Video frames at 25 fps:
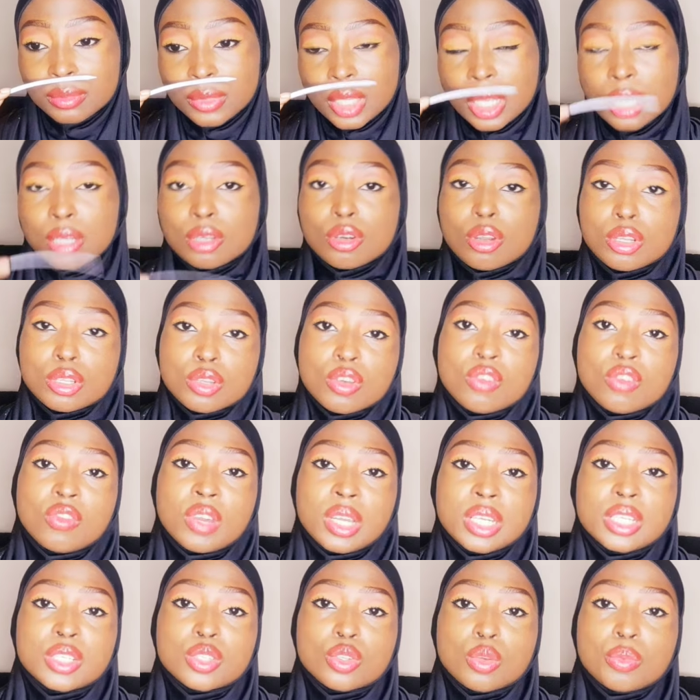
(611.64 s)
Not
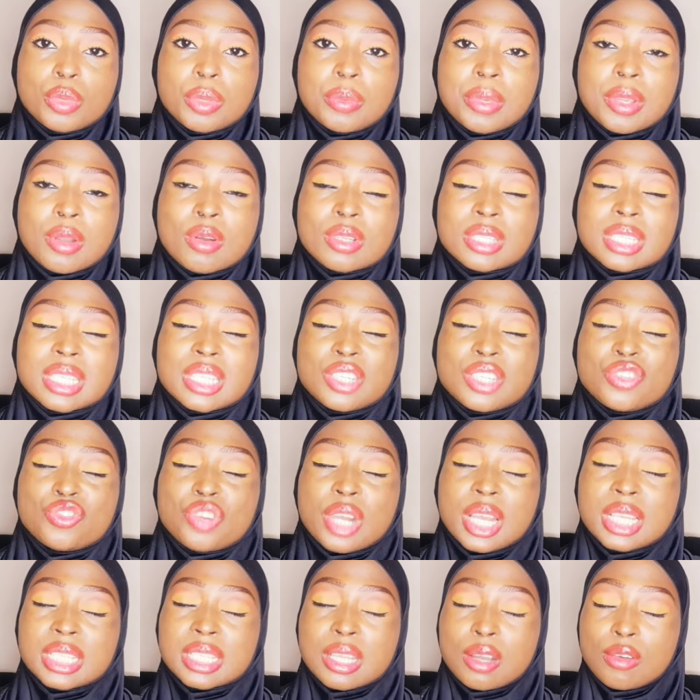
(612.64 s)
overly soapy because it
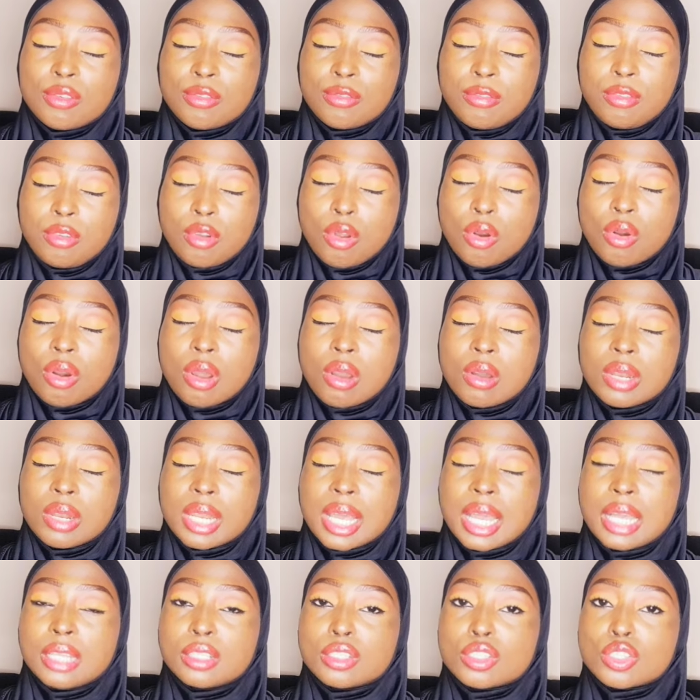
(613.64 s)
dries down
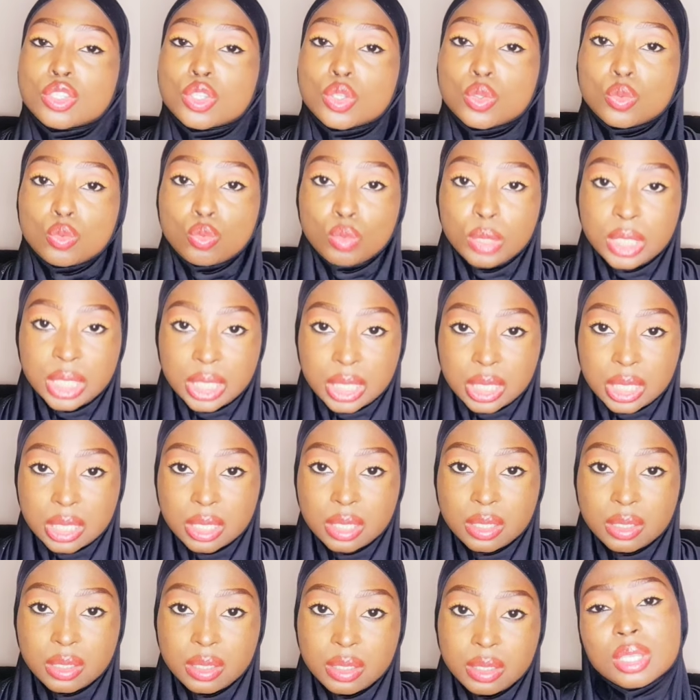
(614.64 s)
floral and sweet.
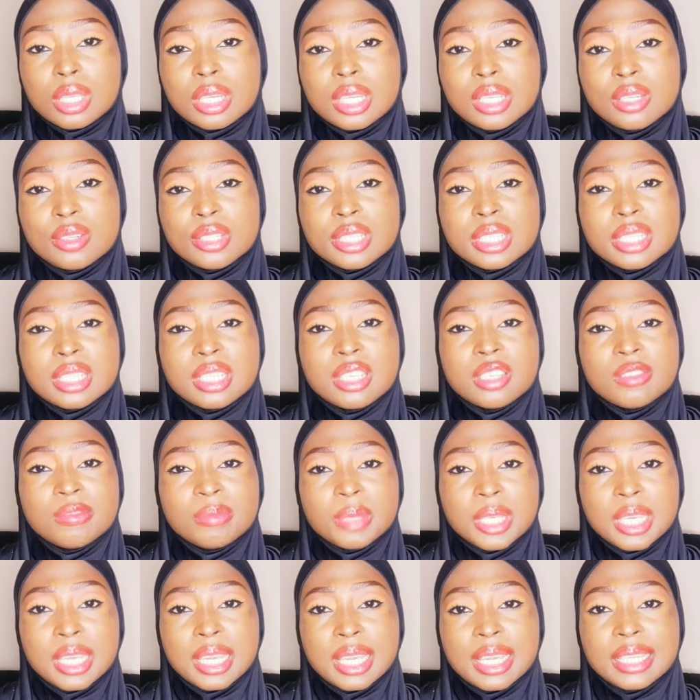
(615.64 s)
It doesn't give
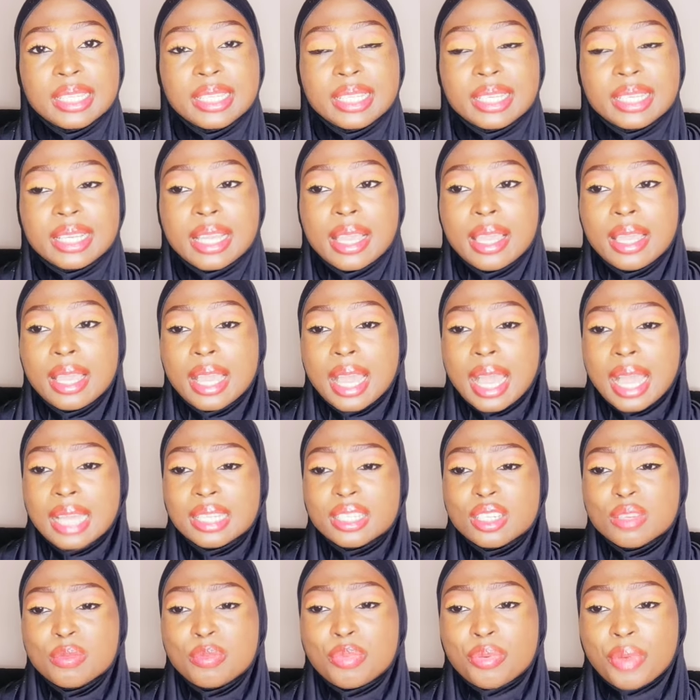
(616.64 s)
me a headache,
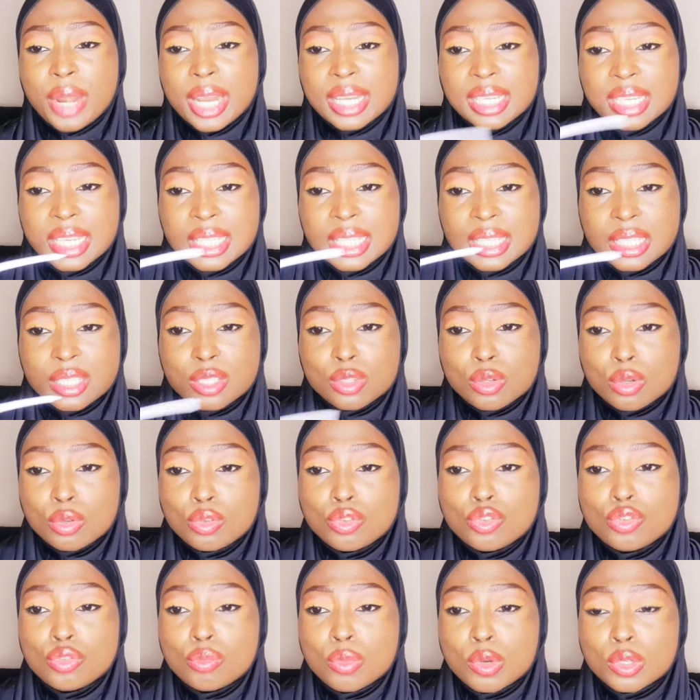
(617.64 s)
and the brightness is not
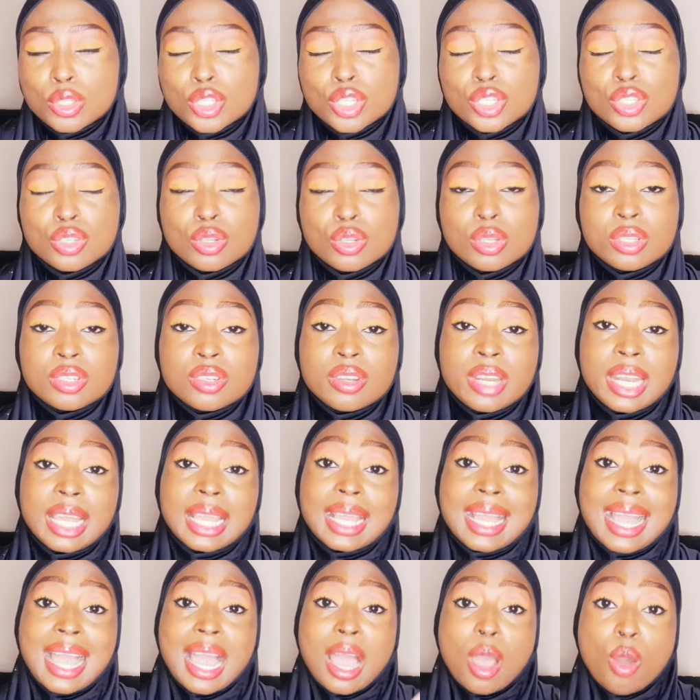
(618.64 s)
too much. It's not
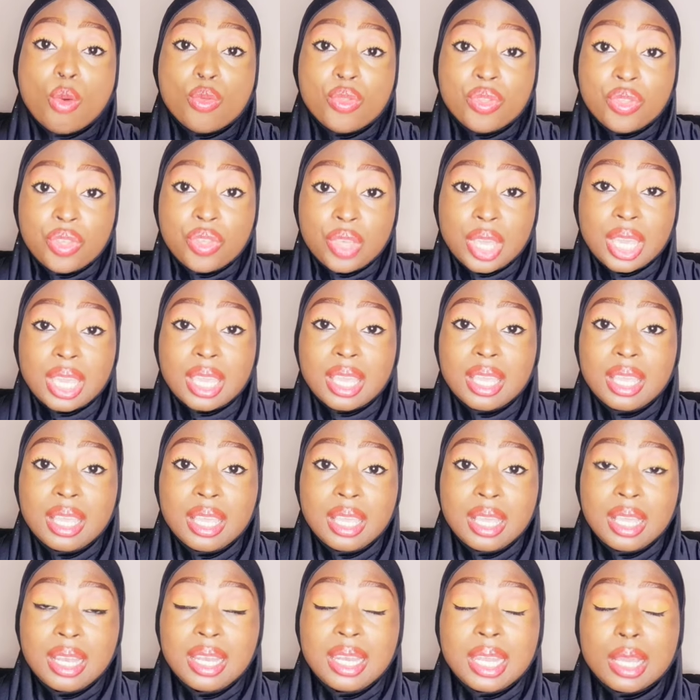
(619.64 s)
like out there
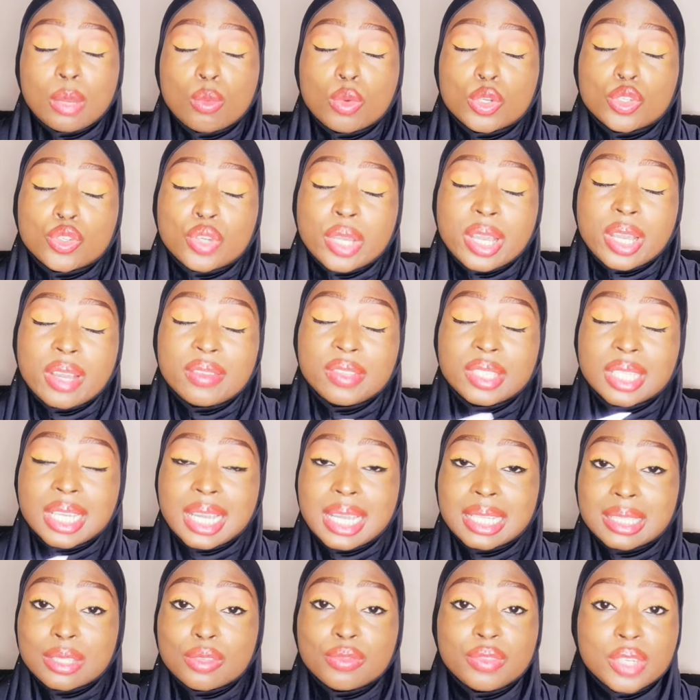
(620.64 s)
like what you have in
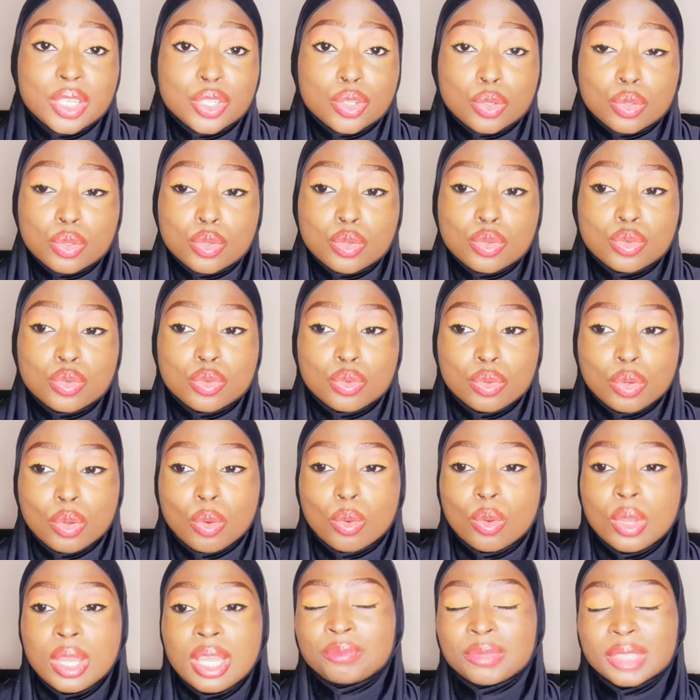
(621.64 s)
Art of Nature 2.
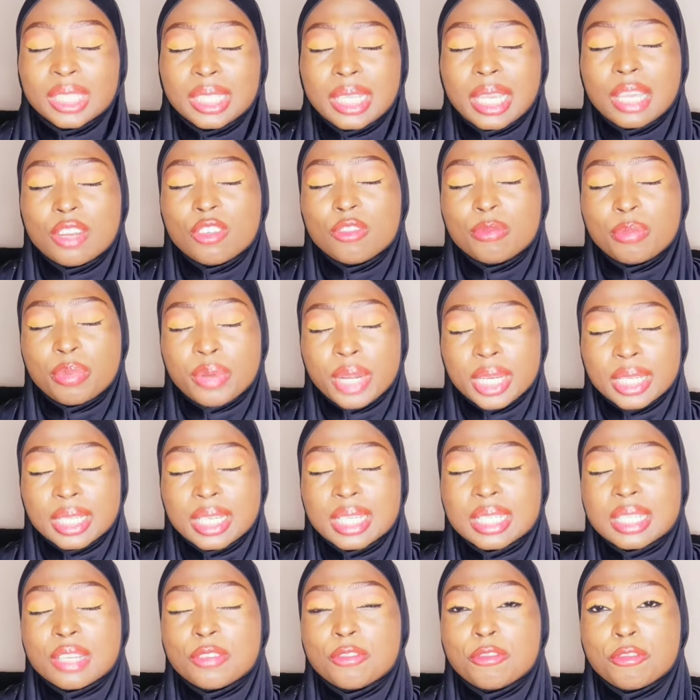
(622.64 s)
No, the kind of
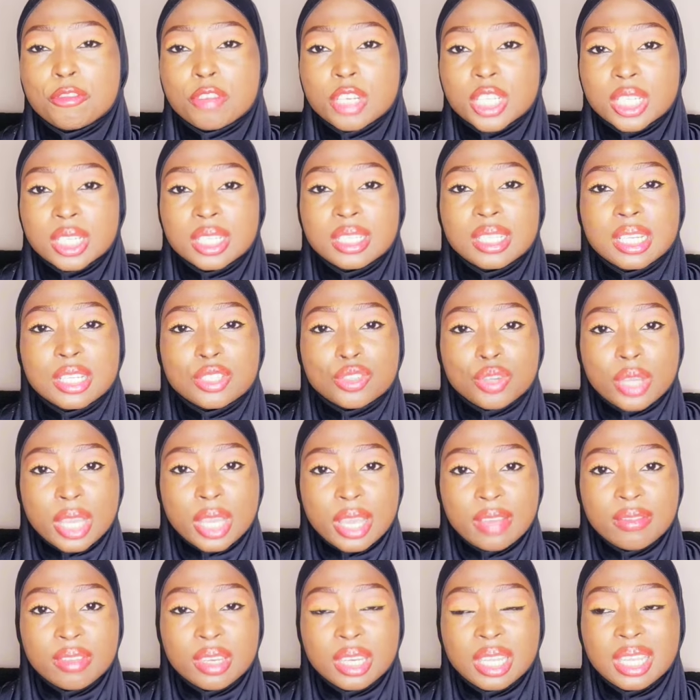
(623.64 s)
brightness and freshness that you
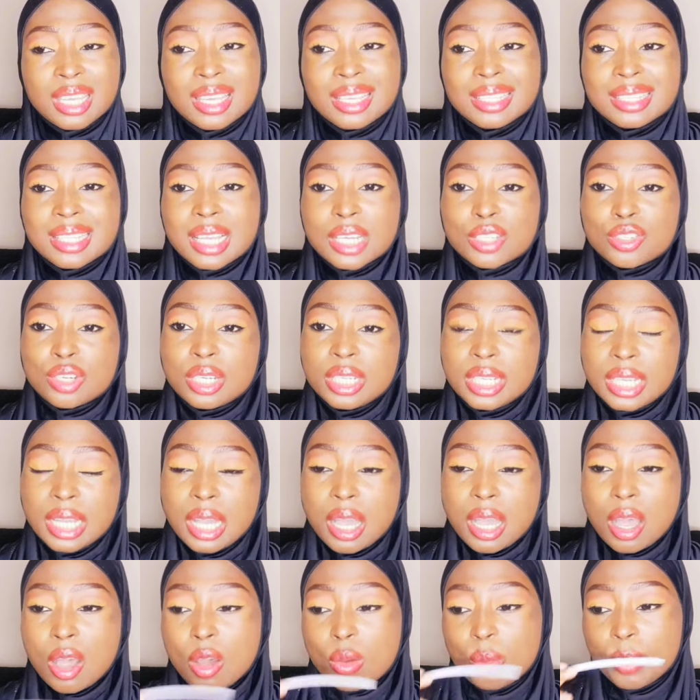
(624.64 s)
have in here is actually
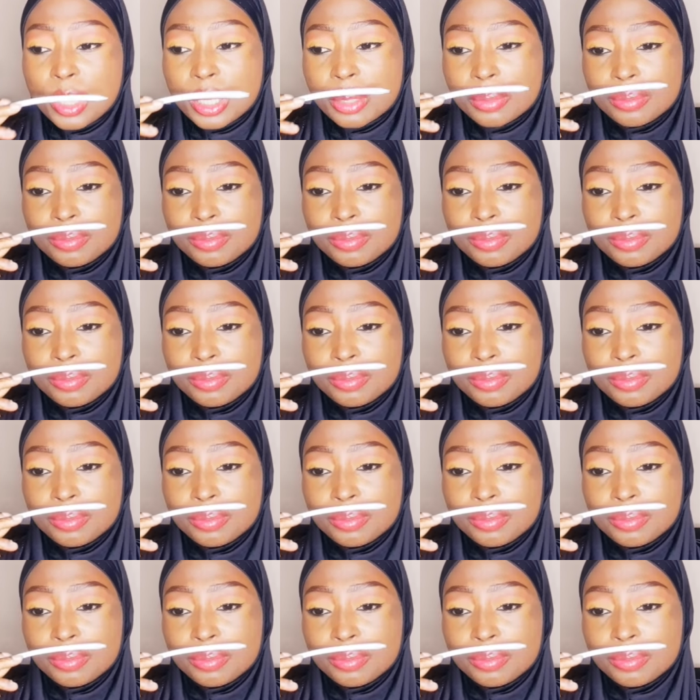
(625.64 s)
calming.